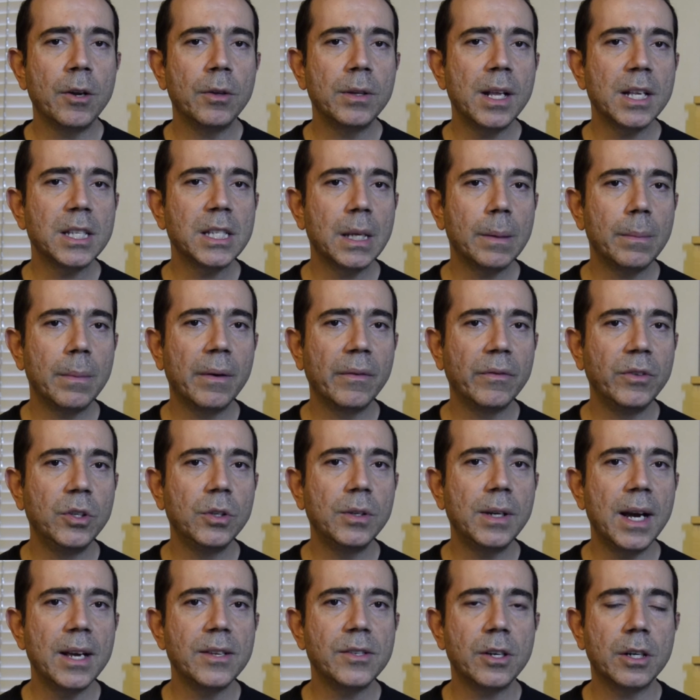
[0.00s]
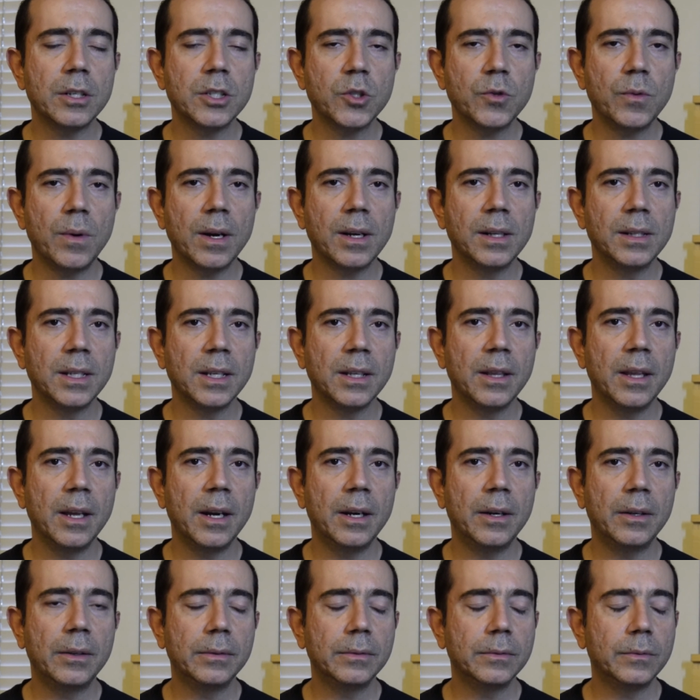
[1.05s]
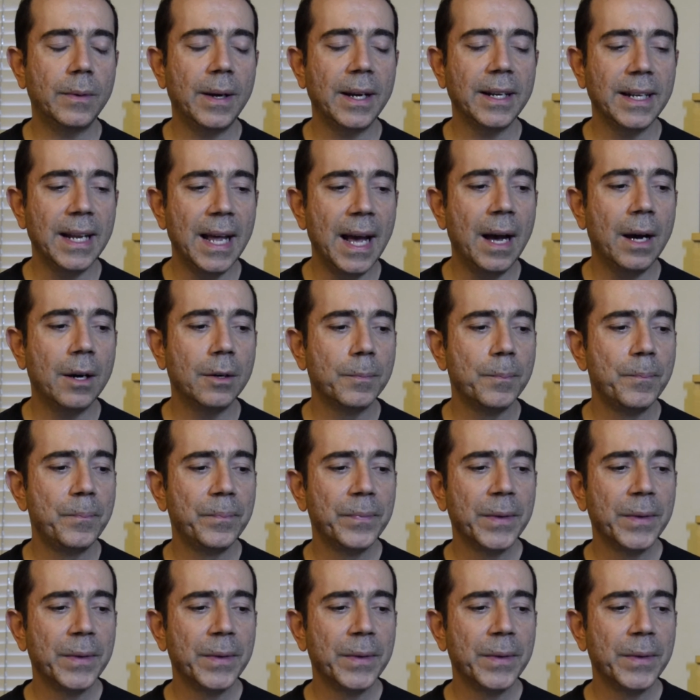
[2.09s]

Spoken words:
that some of you guys are struggling there right now.